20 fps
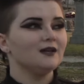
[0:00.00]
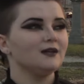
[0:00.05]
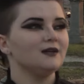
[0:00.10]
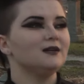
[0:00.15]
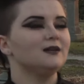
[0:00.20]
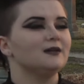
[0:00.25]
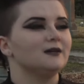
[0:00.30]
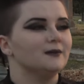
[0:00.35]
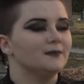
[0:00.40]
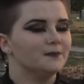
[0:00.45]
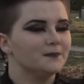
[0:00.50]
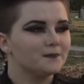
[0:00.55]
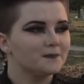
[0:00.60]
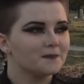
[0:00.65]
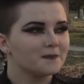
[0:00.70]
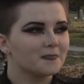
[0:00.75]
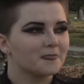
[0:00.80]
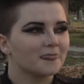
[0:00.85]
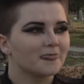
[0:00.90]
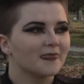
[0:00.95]
I
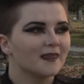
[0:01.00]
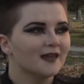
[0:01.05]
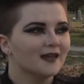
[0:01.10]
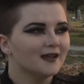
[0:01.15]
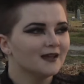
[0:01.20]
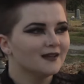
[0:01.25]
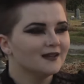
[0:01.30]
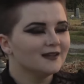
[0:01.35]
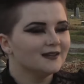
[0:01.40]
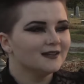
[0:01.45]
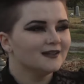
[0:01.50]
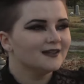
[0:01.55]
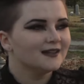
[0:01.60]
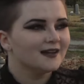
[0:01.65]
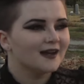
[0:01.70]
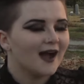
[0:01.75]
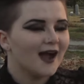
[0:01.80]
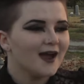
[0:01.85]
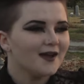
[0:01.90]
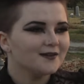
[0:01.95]

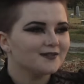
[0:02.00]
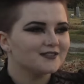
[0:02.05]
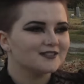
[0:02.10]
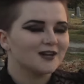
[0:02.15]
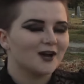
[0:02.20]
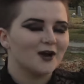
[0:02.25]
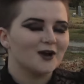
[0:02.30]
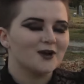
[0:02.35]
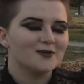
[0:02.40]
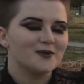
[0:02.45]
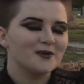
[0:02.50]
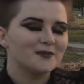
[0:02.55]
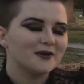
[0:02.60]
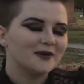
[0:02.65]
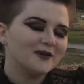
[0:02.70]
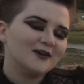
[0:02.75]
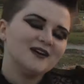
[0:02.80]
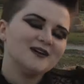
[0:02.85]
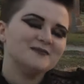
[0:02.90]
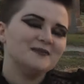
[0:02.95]
have to talk about my
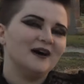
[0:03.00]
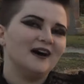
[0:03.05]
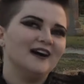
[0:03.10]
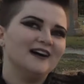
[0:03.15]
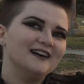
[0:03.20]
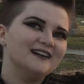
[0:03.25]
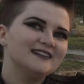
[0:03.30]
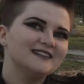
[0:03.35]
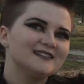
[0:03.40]
grandma.